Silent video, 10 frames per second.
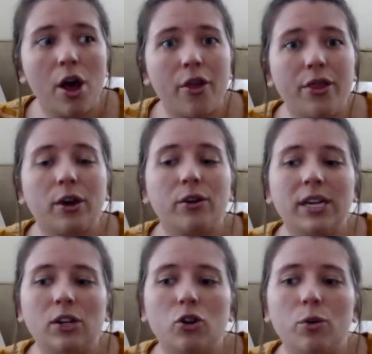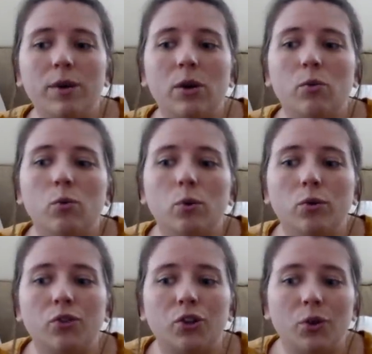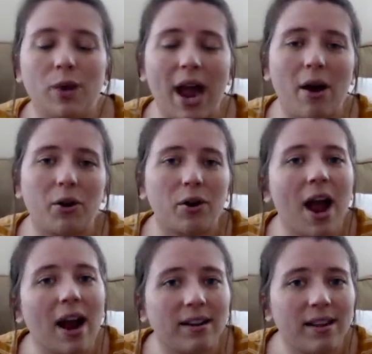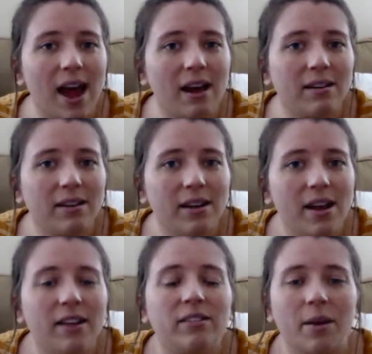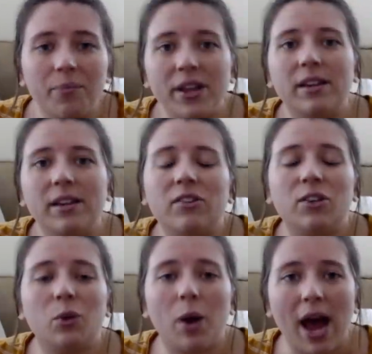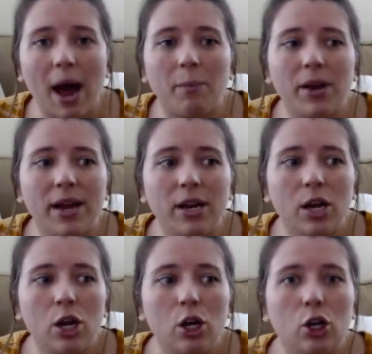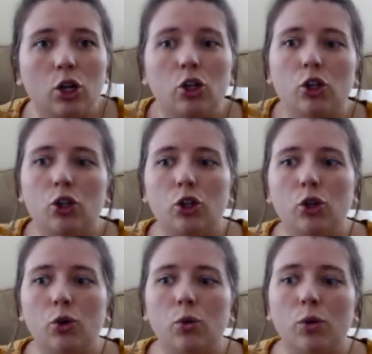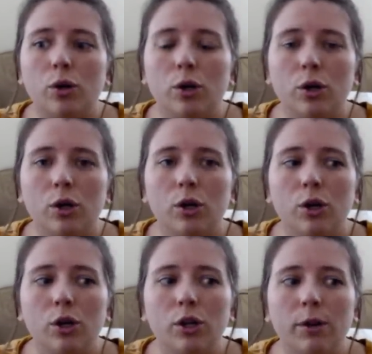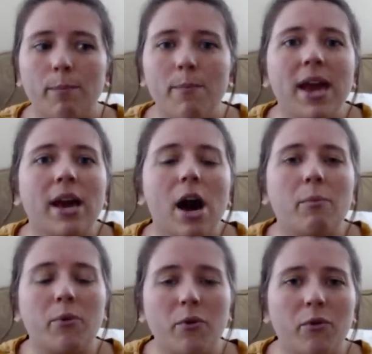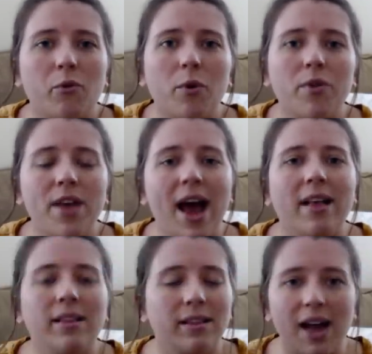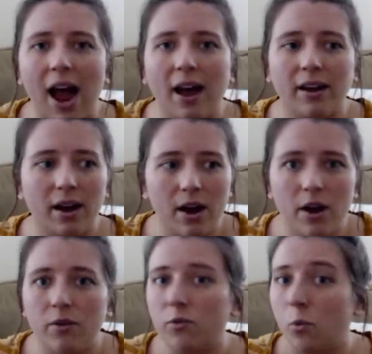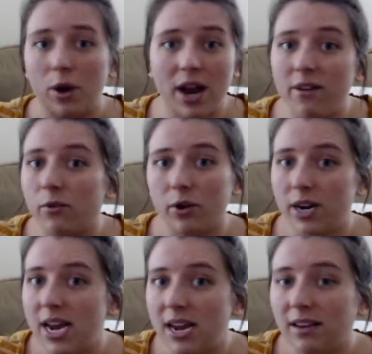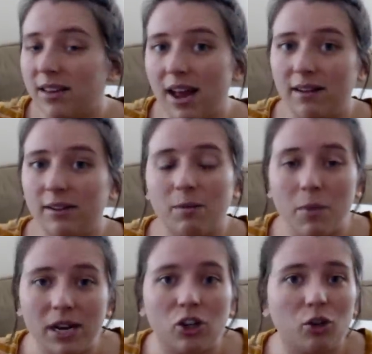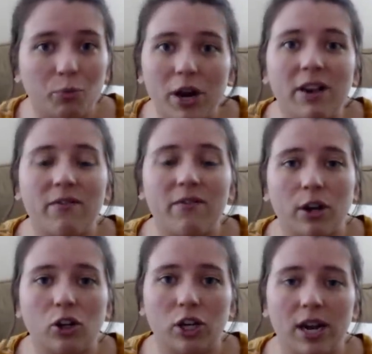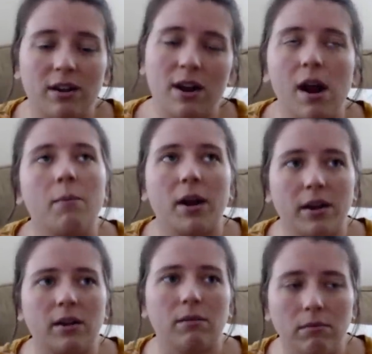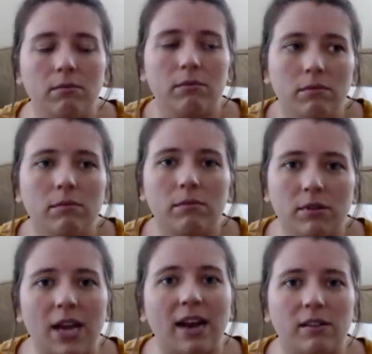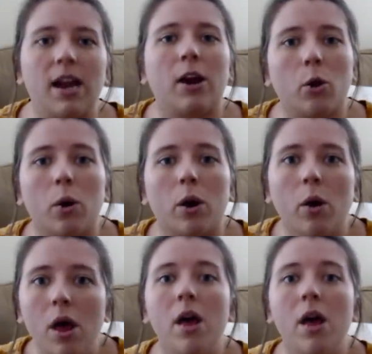there need to be rules to counteract that. Something needs to happen to make up for that lack of whatever it is, that diminished brain function. I'm not gonna sassy air quote